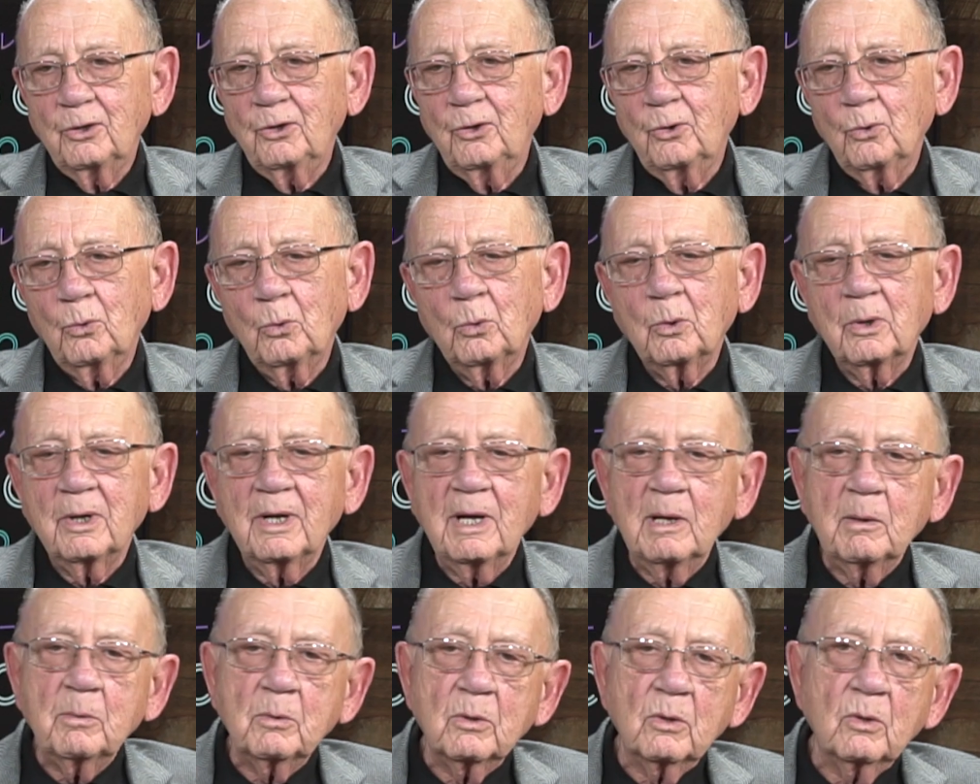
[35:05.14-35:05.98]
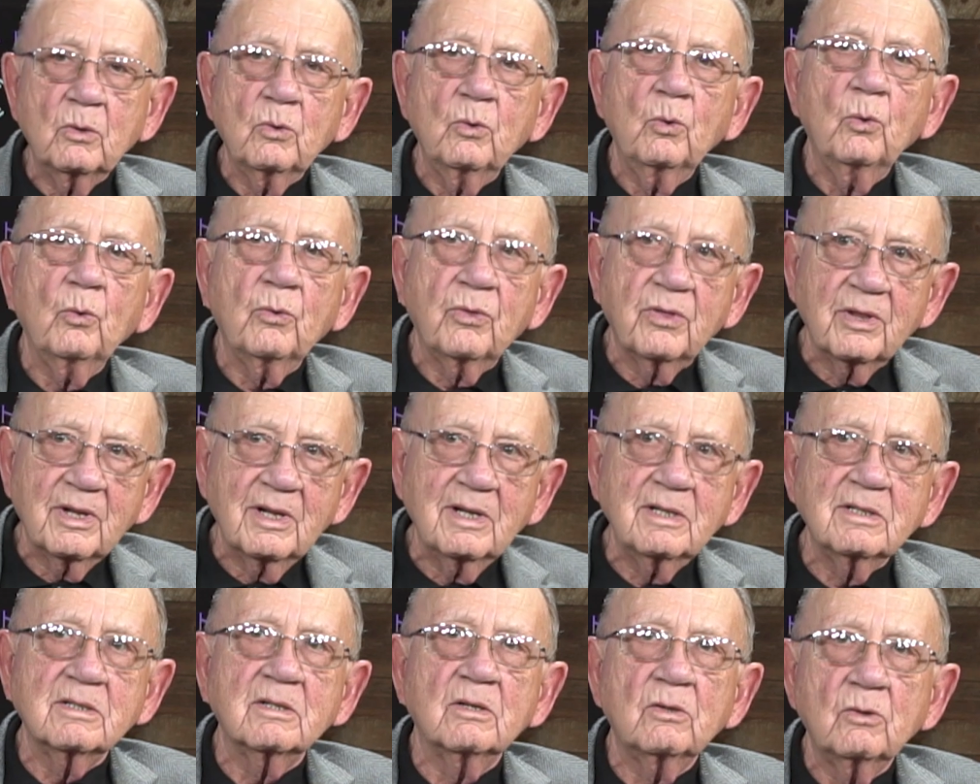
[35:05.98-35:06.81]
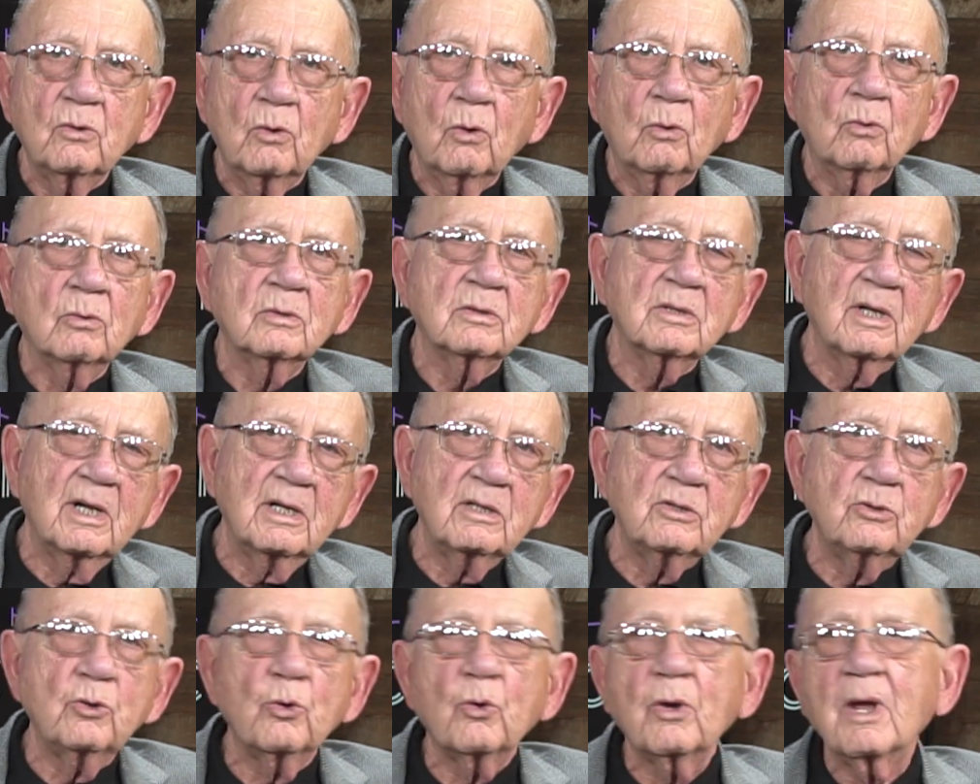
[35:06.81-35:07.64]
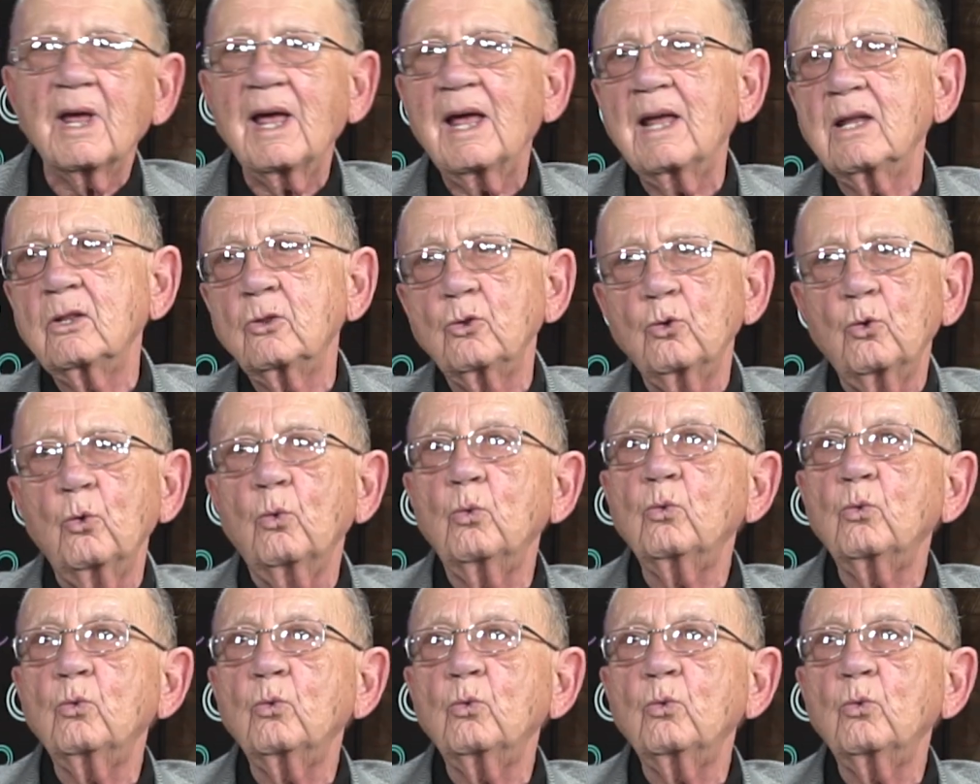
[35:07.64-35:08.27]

You were able to do things in those days you can't do